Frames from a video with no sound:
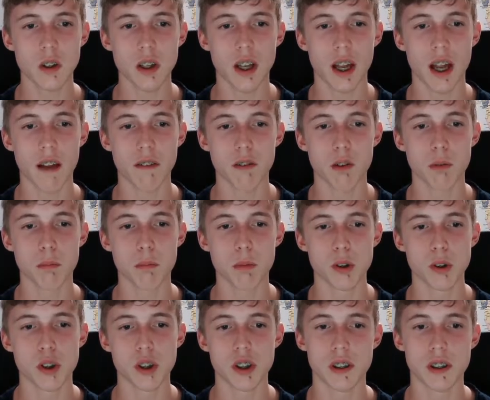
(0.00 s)
have to
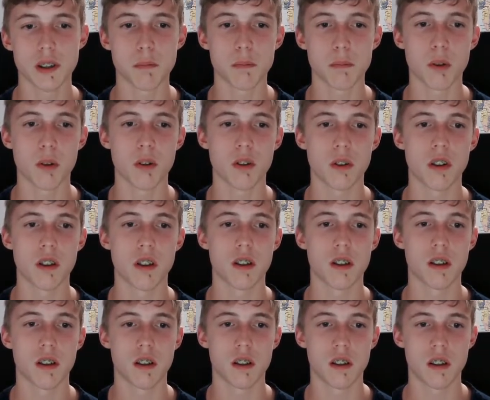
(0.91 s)
push his
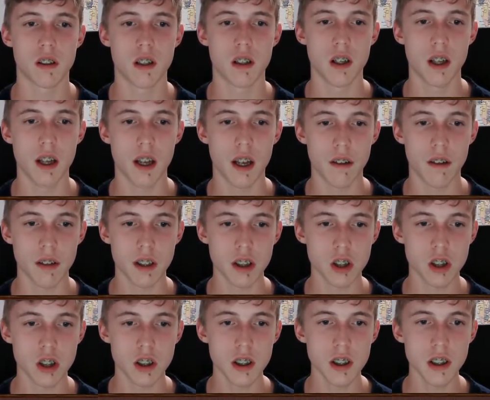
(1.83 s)
pawn
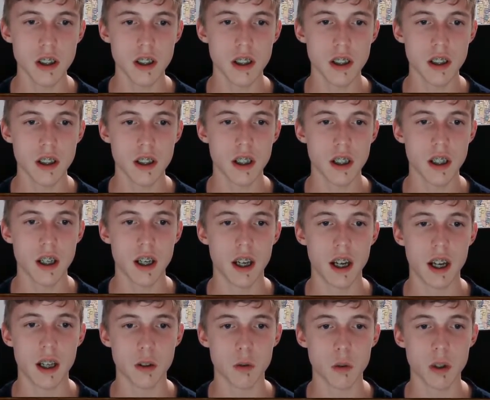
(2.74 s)
eventually,
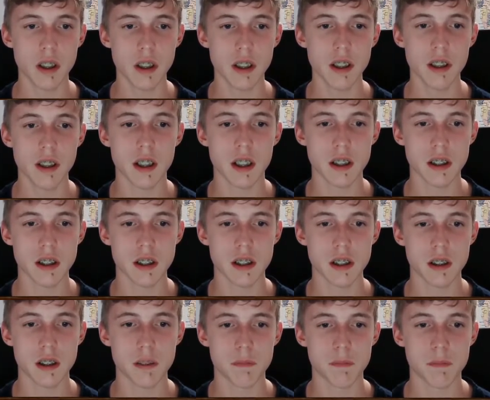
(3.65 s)
and when he
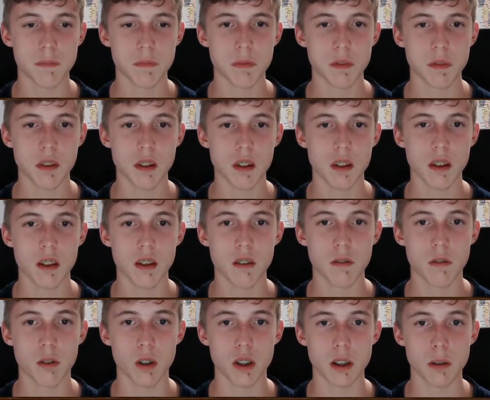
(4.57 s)
does,
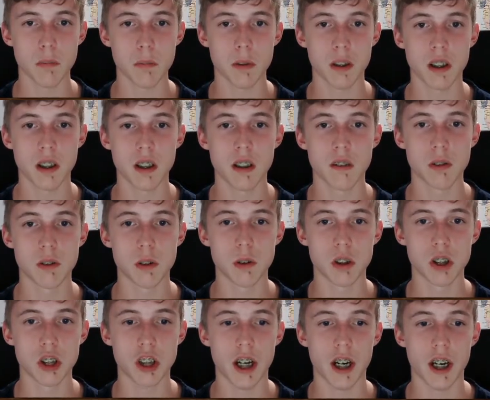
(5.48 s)
for example, he gives you
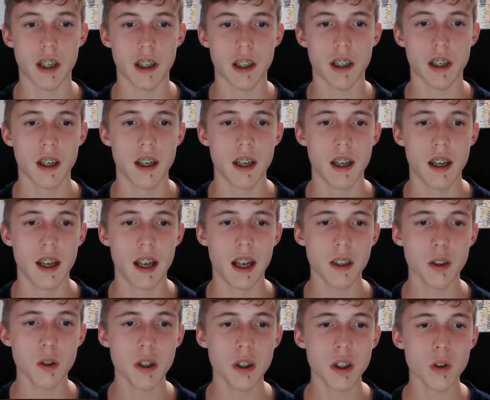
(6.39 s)
a check,
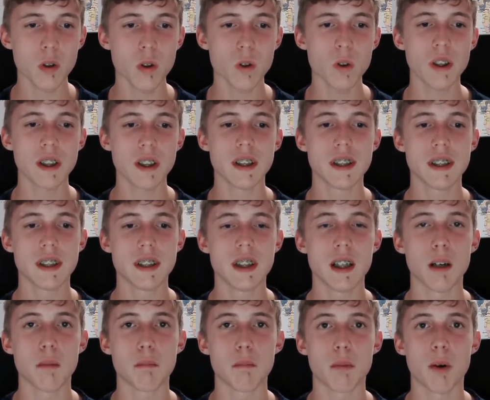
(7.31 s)
and you can already
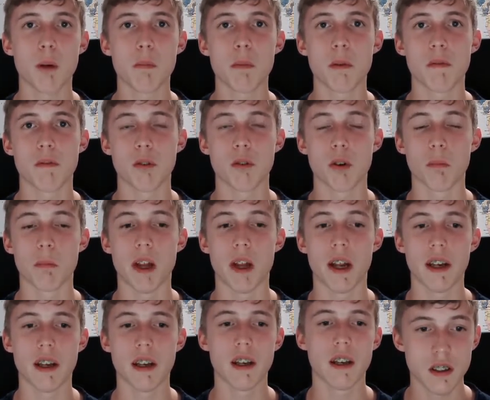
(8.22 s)
see a problem for
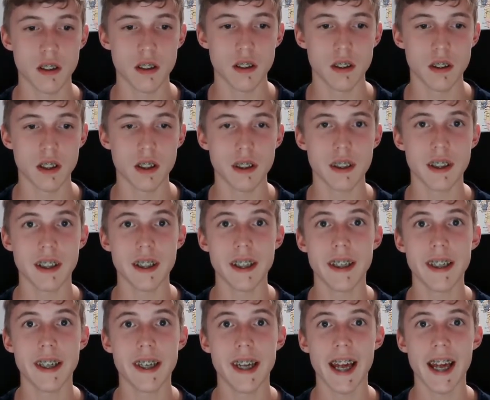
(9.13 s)
black, that
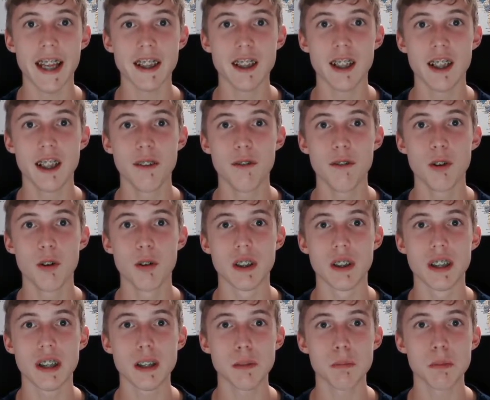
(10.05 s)
he can't leave you
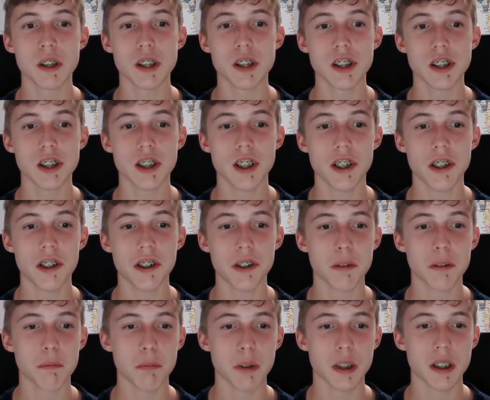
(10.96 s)
in this position
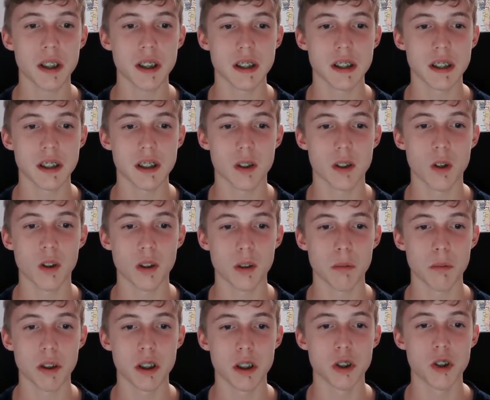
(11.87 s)
here because it's going
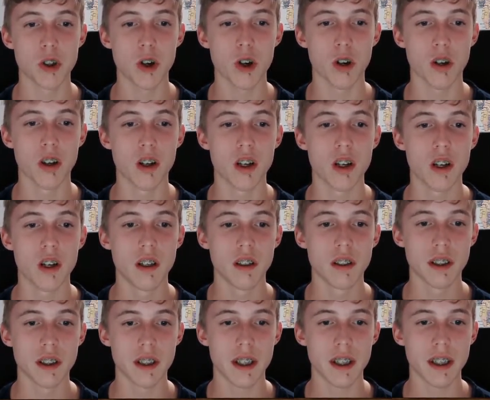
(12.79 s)
to be a draw.
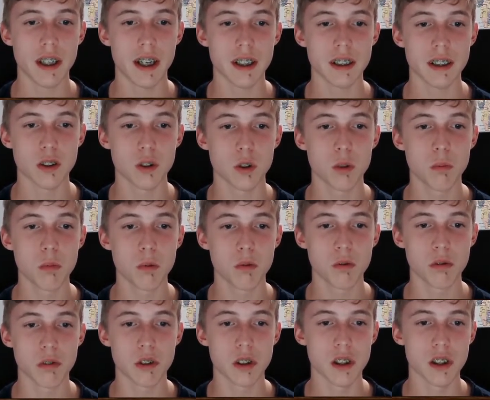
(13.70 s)
The king has no
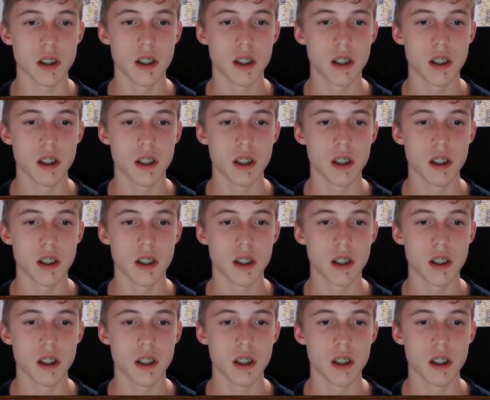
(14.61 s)
moves,